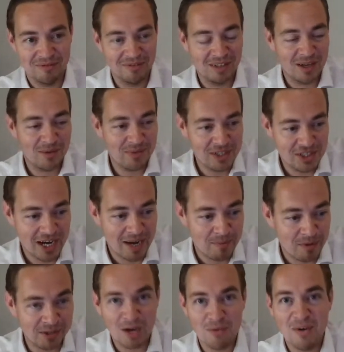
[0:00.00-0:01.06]
I
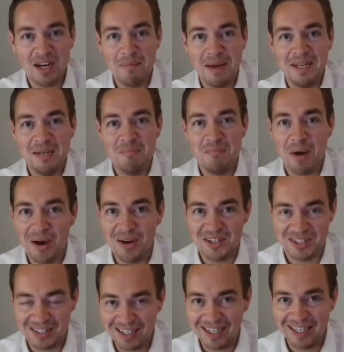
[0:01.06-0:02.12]
don't recommend him
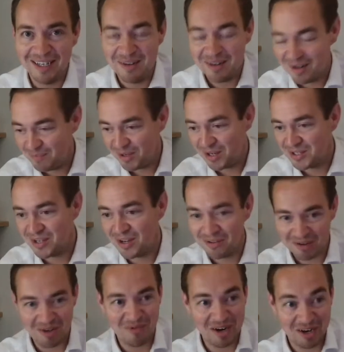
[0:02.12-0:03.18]
personally because I've
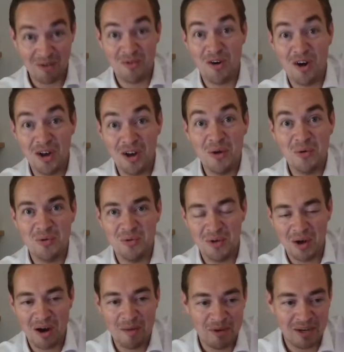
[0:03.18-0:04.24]
got a local guy,
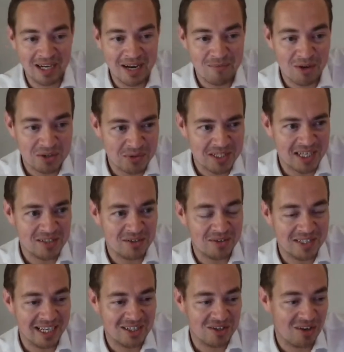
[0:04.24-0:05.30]
but Glenn Russell, he's on
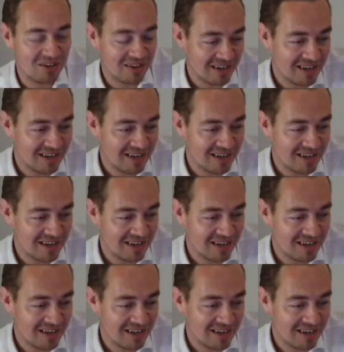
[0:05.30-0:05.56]
TikTok.